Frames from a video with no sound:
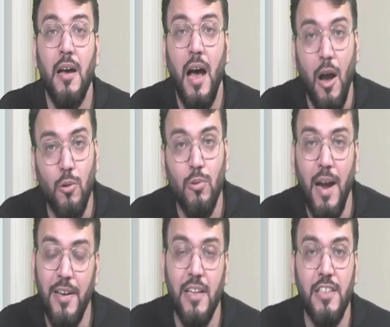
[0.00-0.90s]
how to
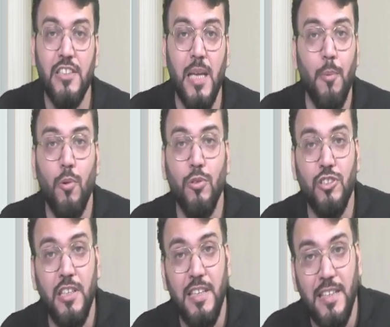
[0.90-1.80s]
handle this type of
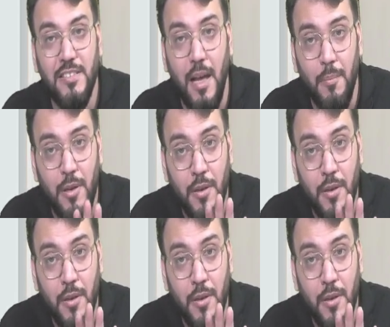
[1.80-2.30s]
question in exam.